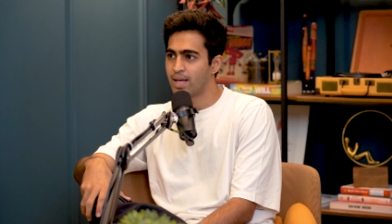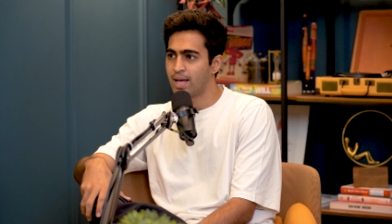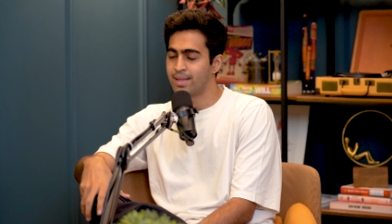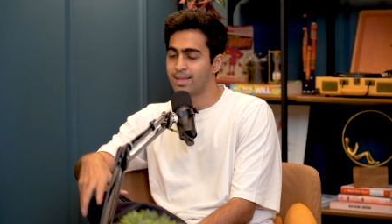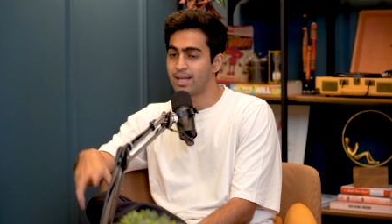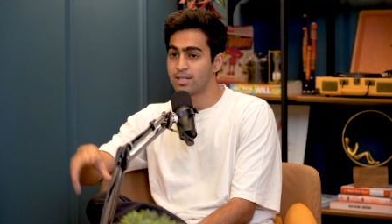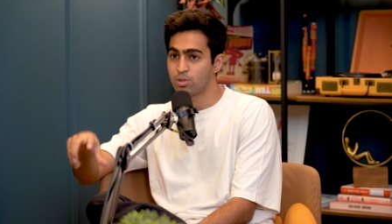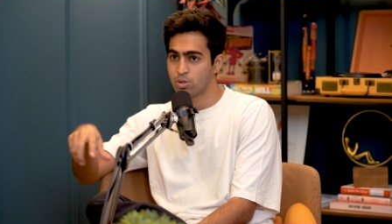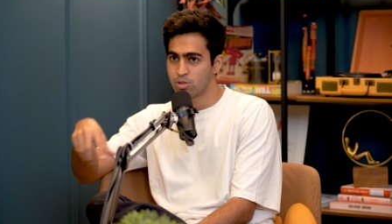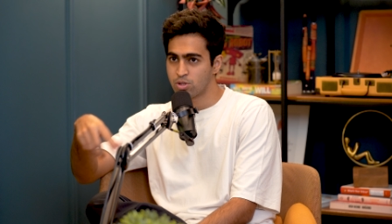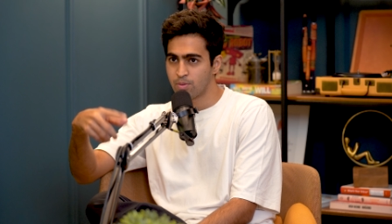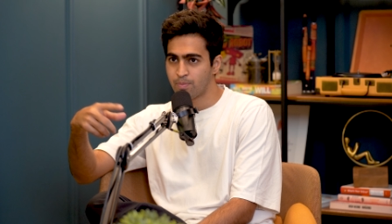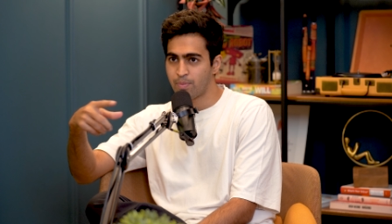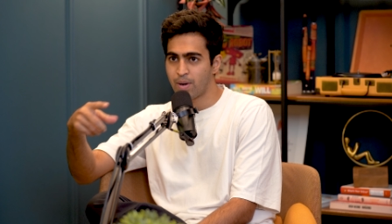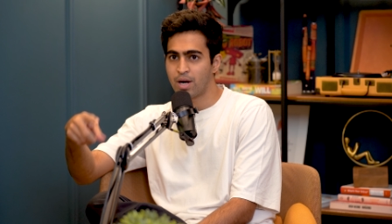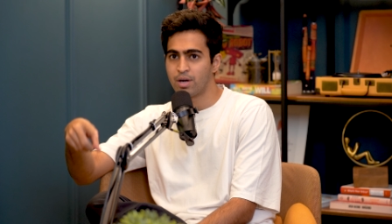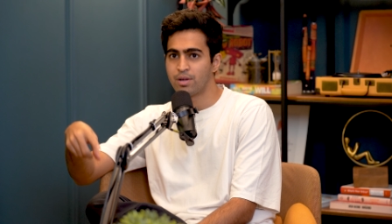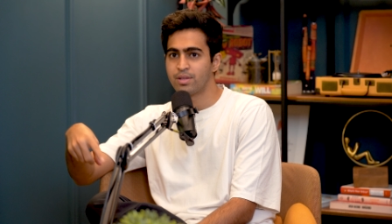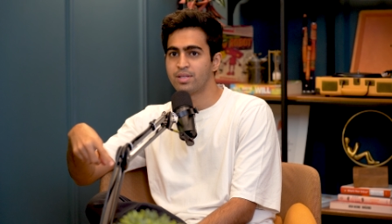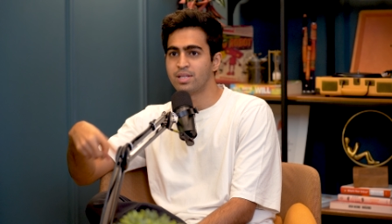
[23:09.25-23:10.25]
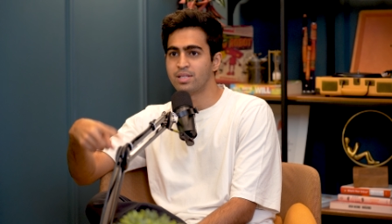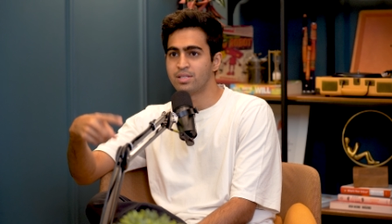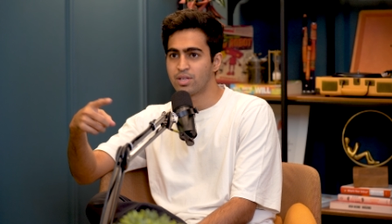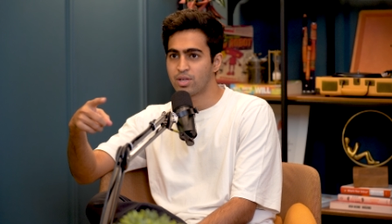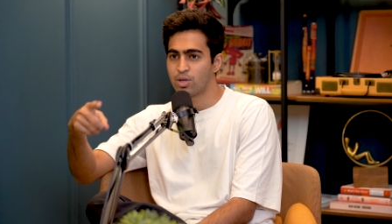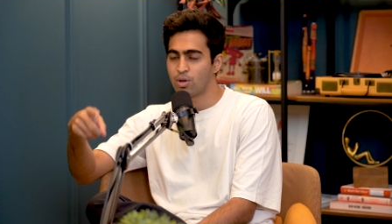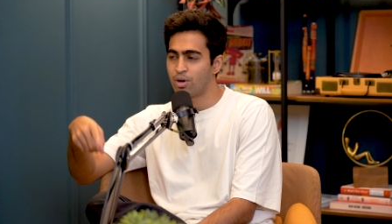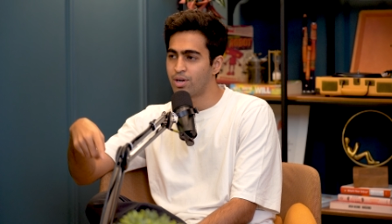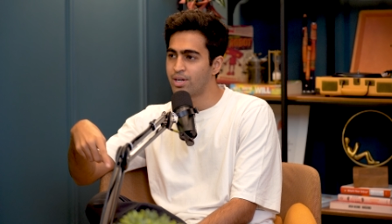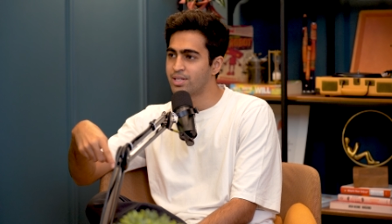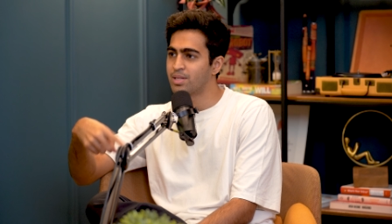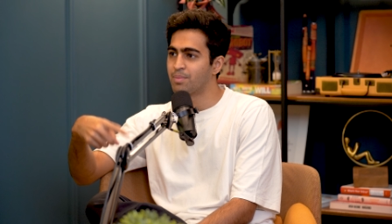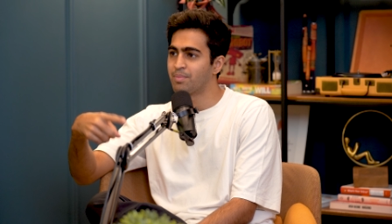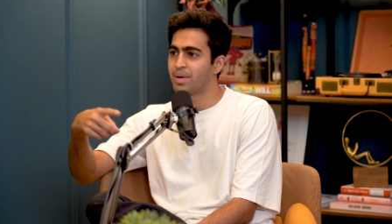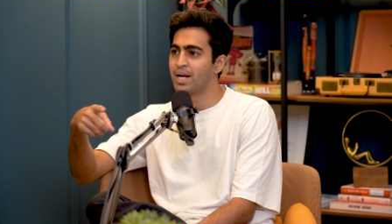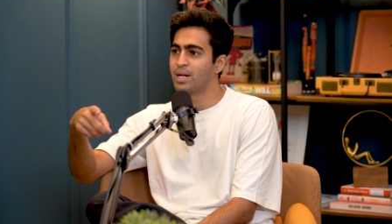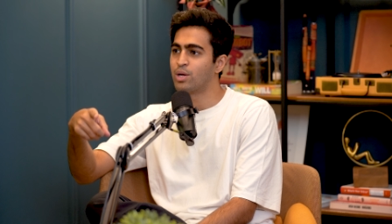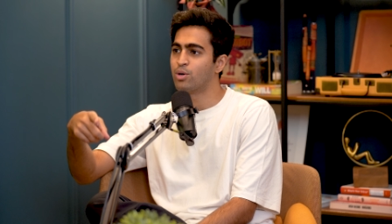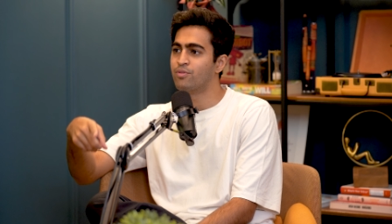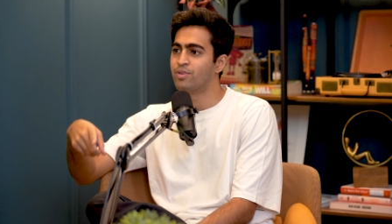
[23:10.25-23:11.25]
and that's also part of the insecurities I'm
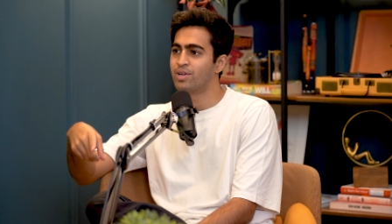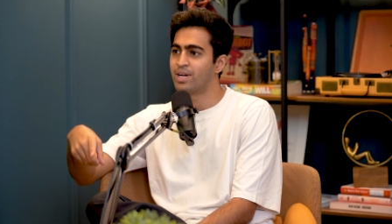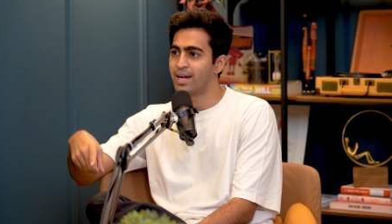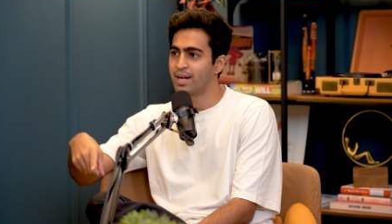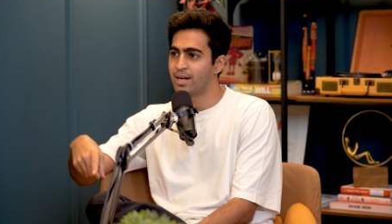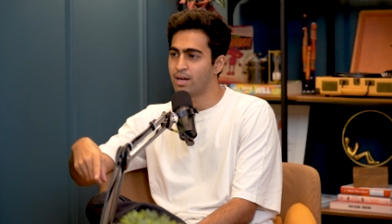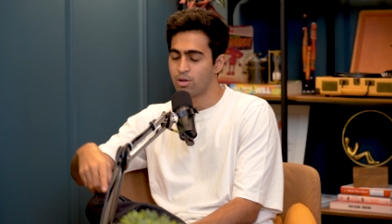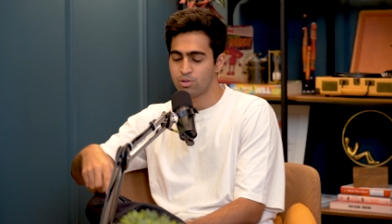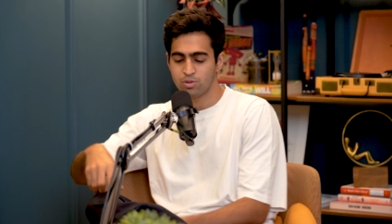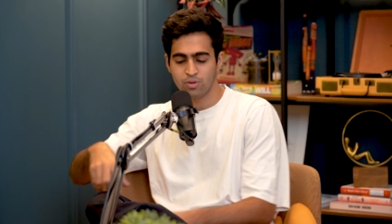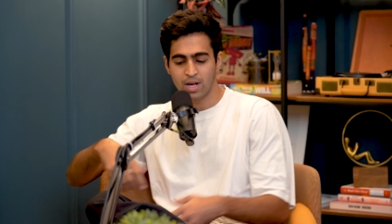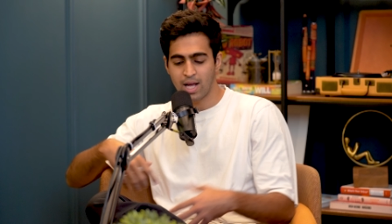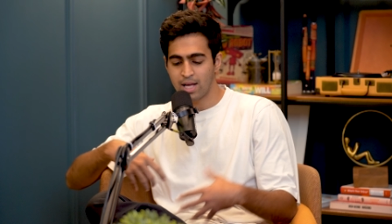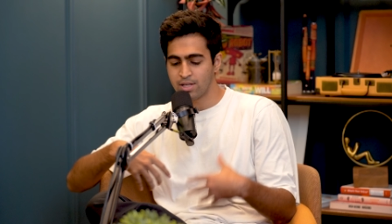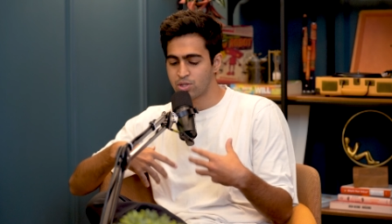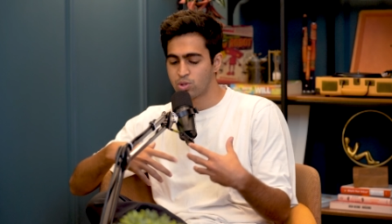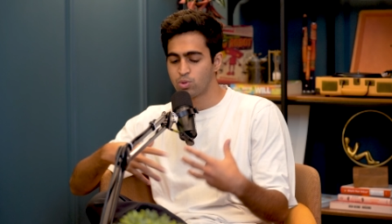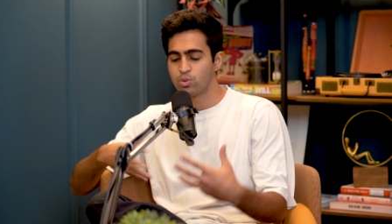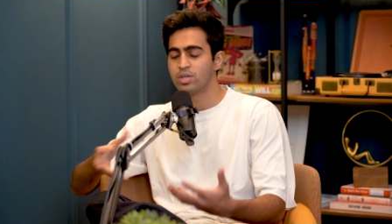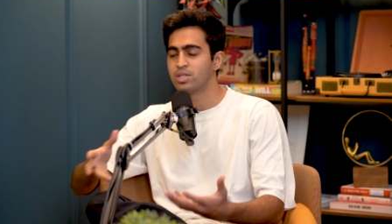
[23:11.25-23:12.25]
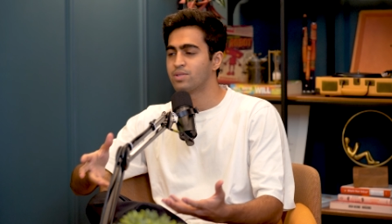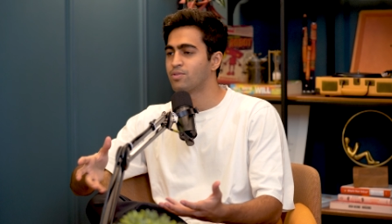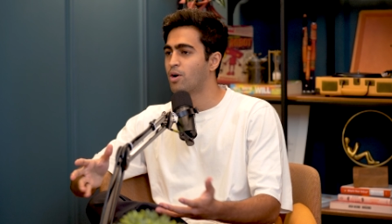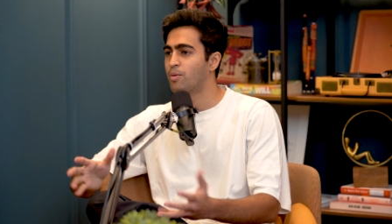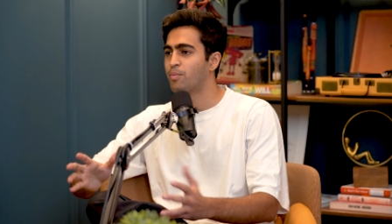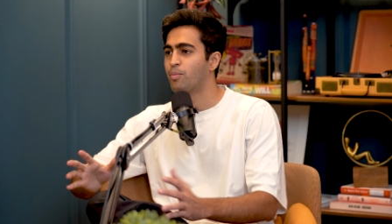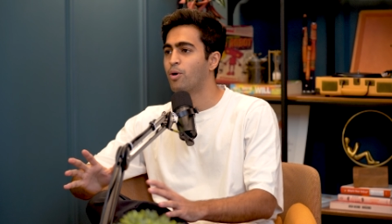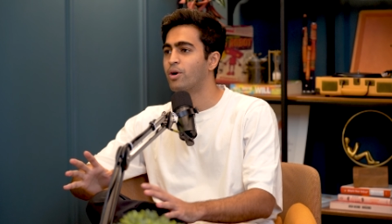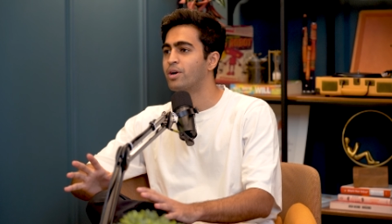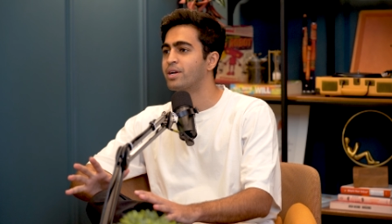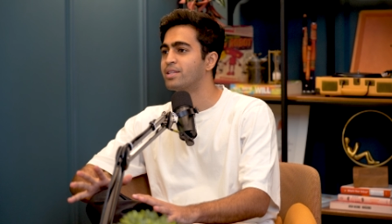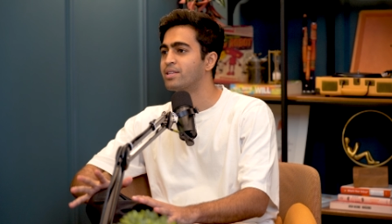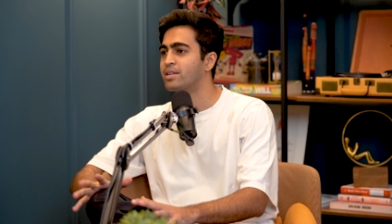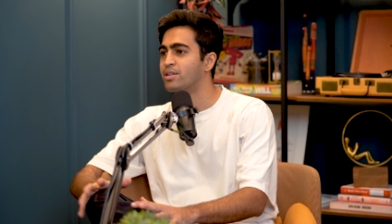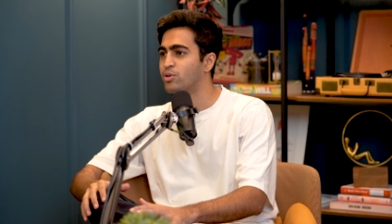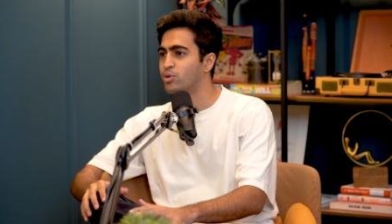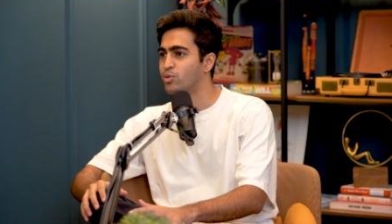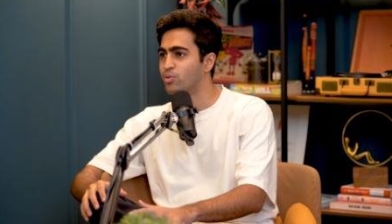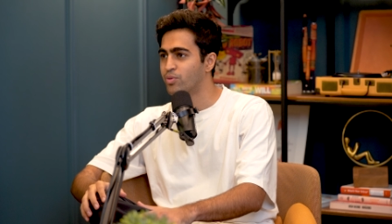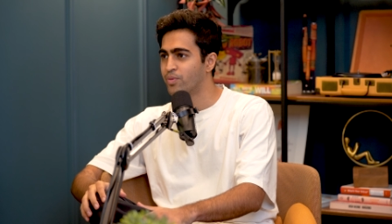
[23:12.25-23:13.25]
getting over right now. So last two years, I've not bought
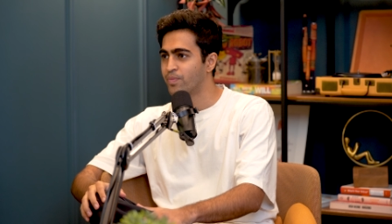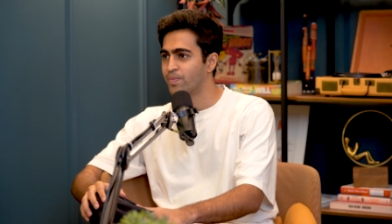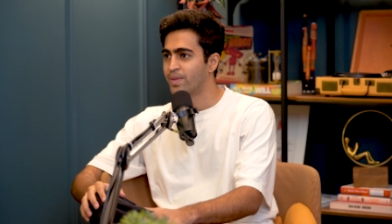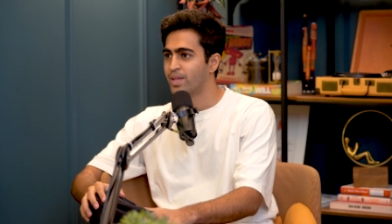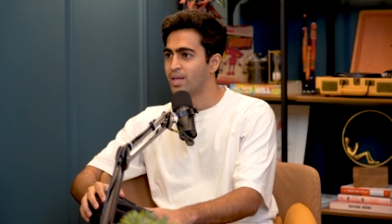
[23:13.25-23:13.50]
anything new.